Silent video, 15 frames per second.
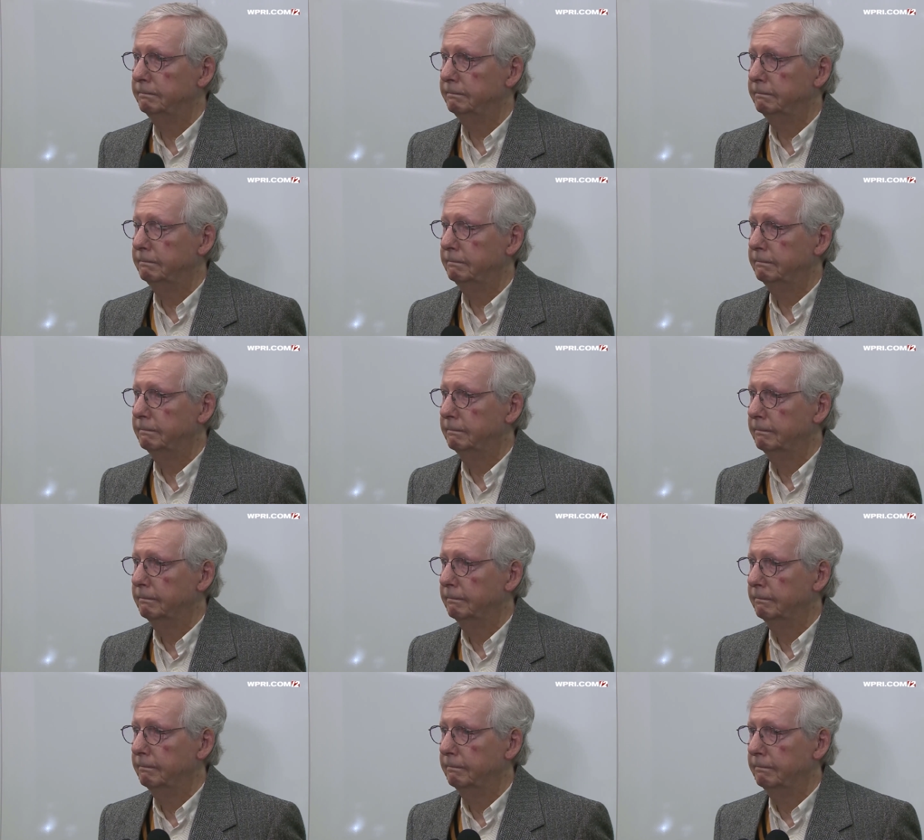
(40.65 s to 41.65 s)
Should we be
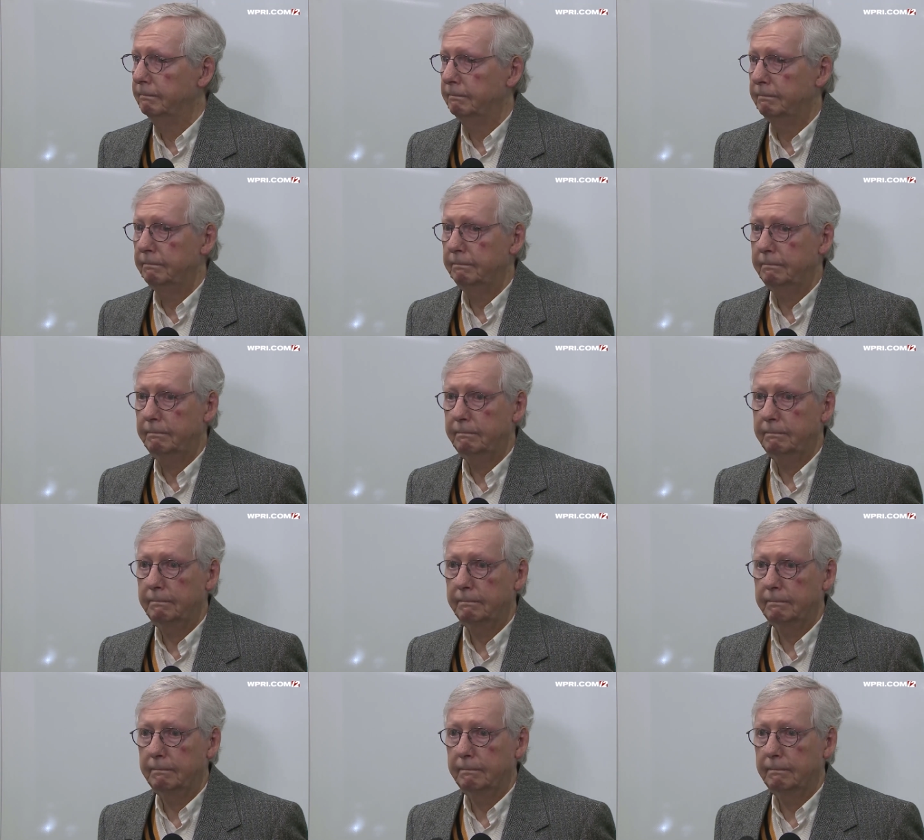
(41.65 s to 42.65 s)
concerned about a
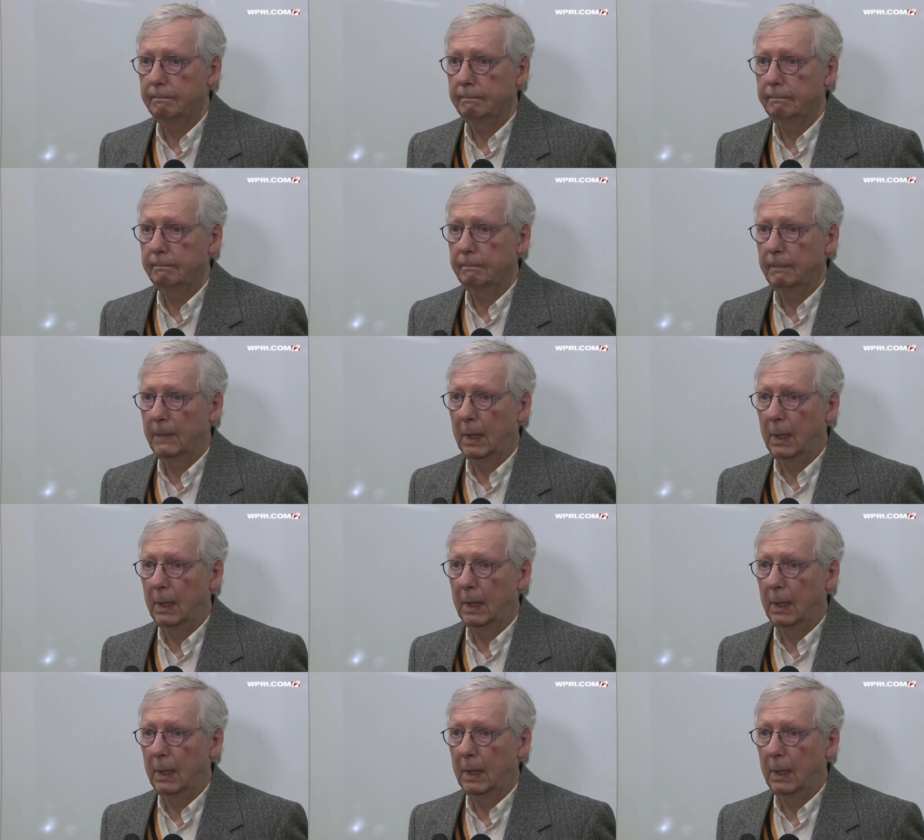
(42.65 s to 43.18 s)
financial crisis?